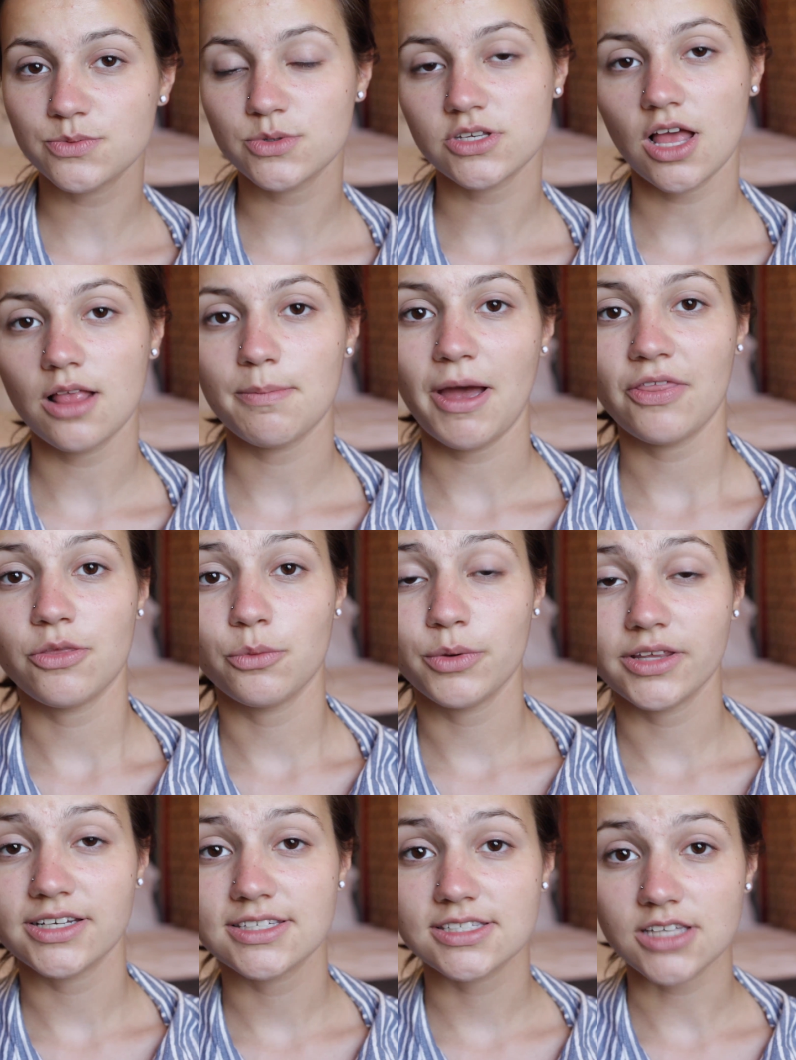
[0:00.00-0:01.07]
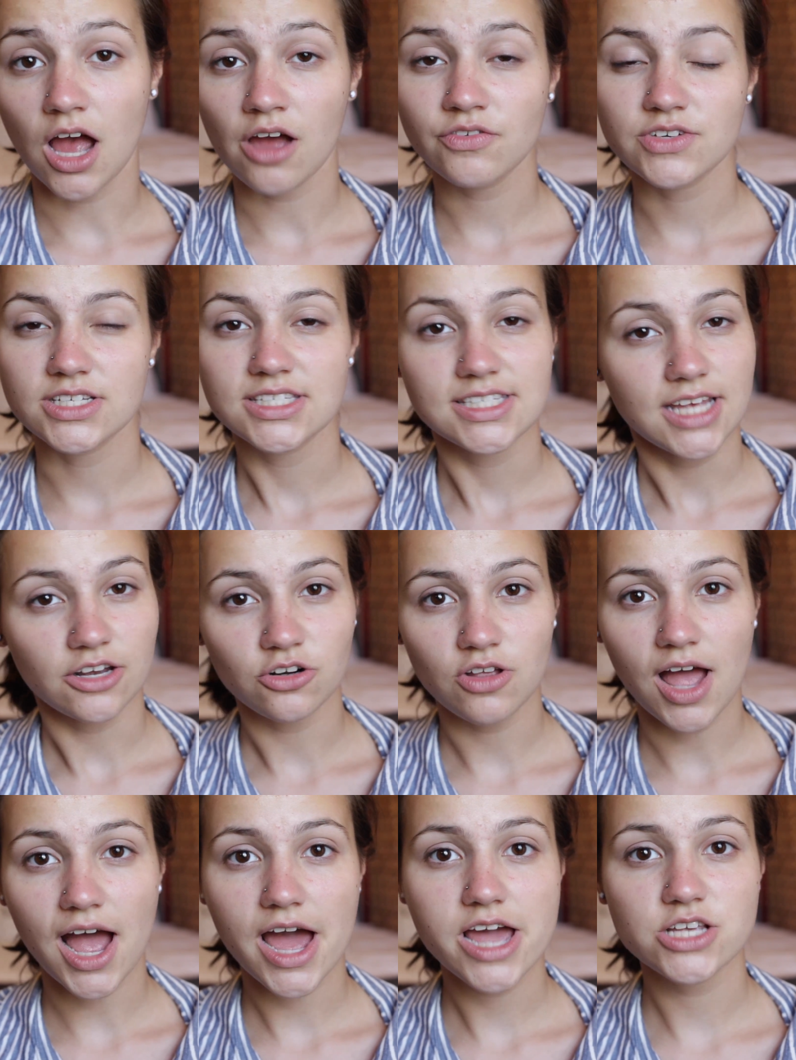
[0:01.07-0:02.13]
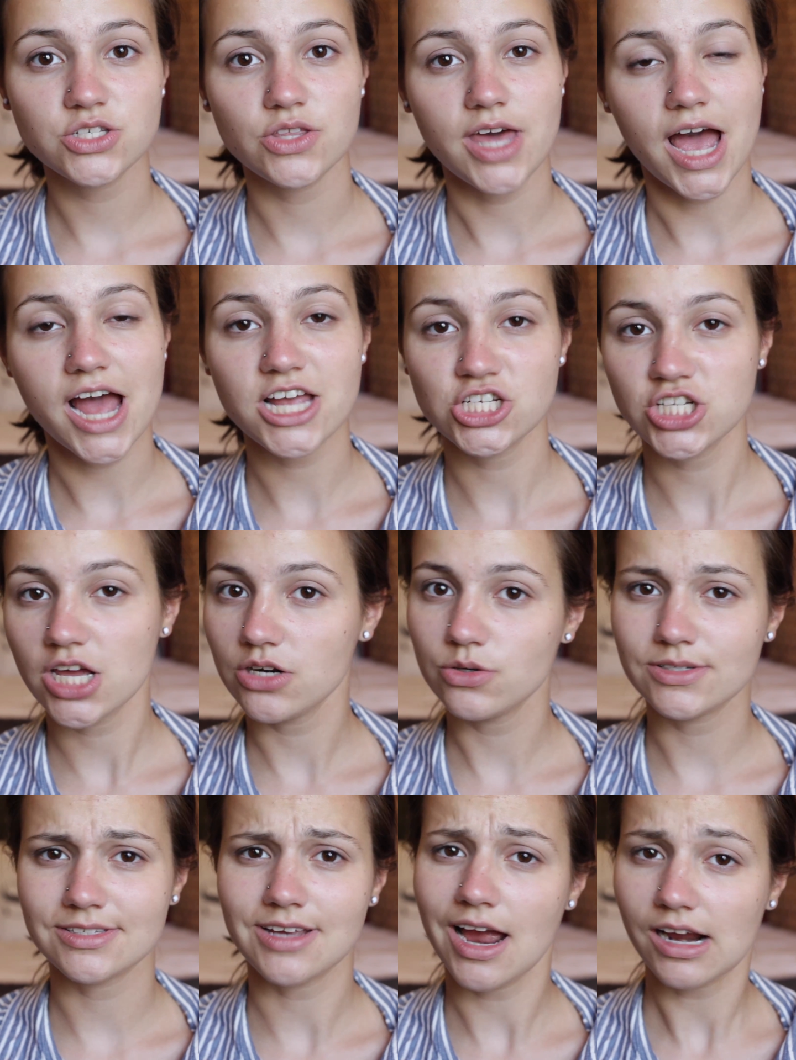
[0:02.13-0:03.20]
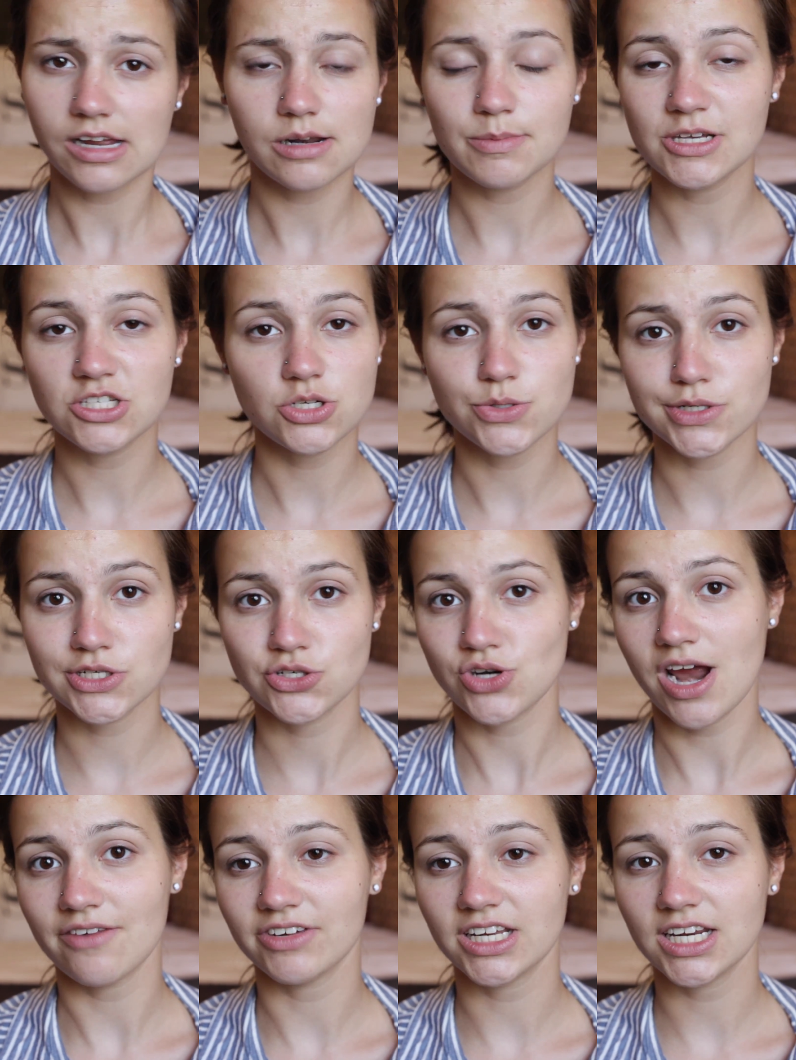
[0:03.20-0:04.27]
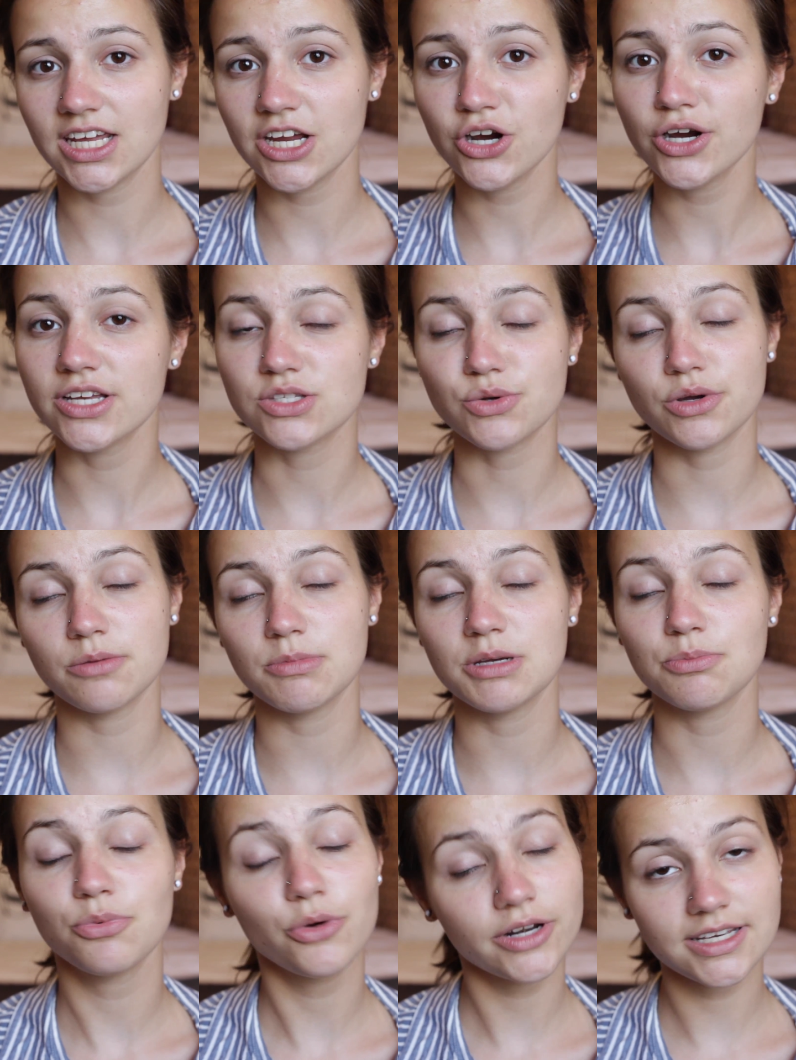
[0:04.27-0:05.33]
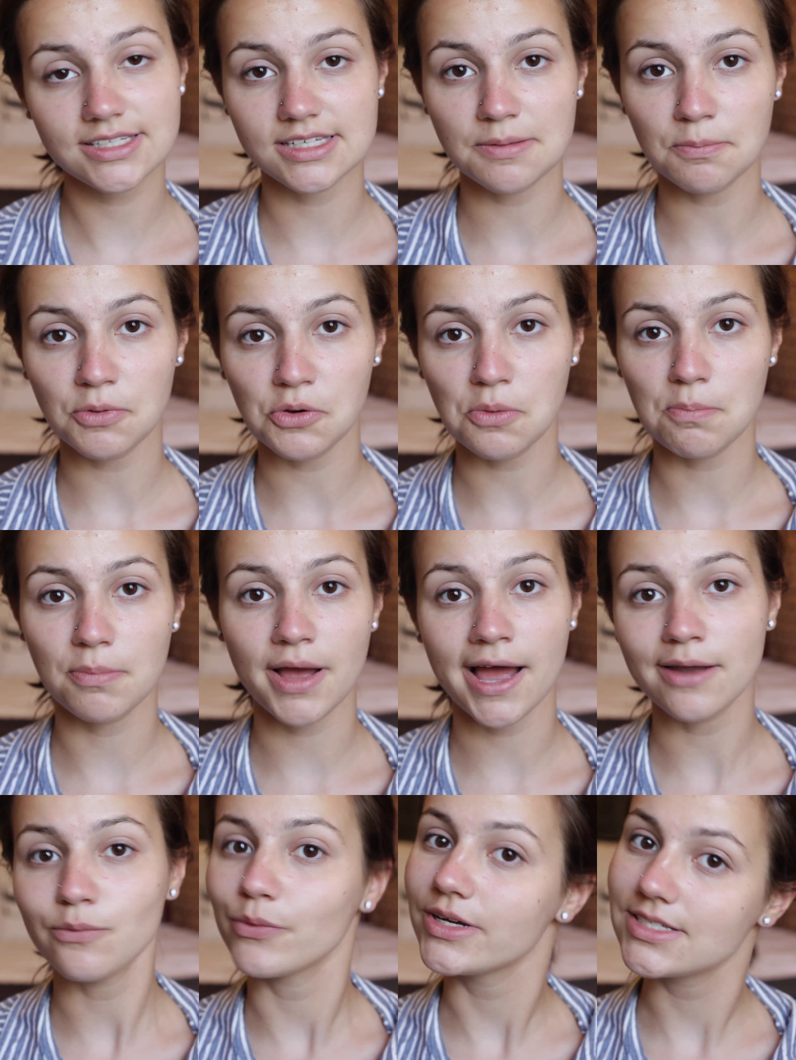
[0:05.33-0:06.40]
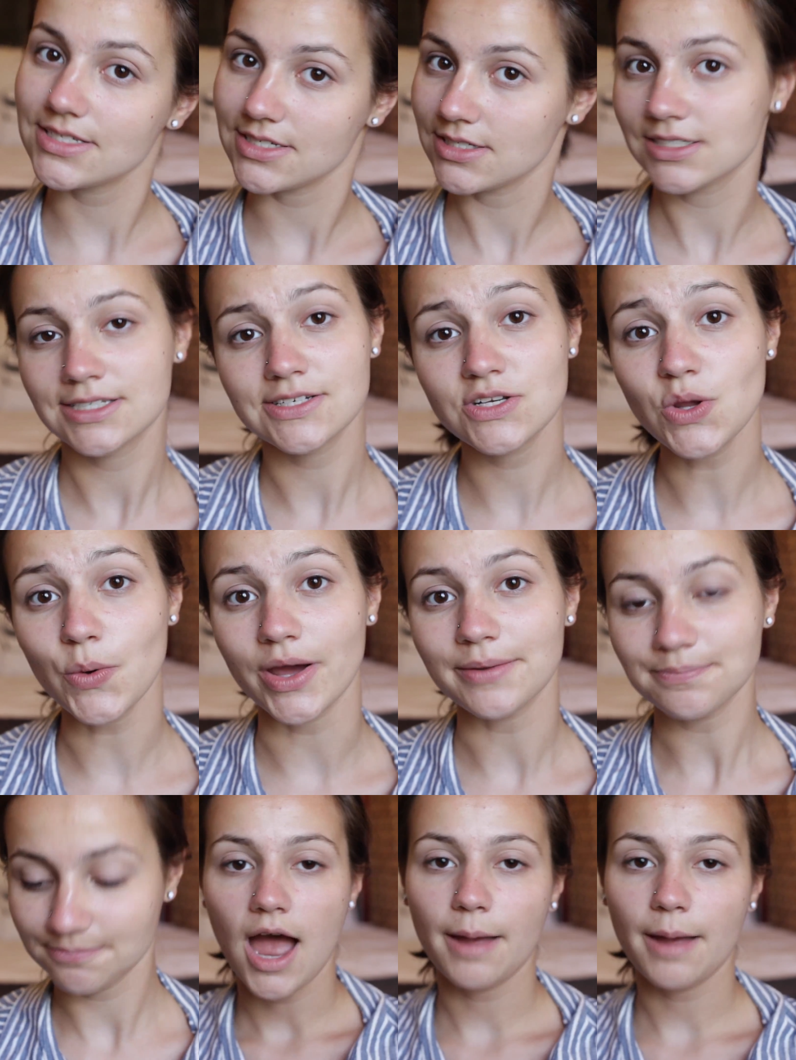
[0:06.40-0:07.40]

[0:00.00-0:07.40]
was all about the really soft and subtle eye, so the eyeshadow is not going to be too extravagant here. It's going to be pretty simple, but we still need to do it.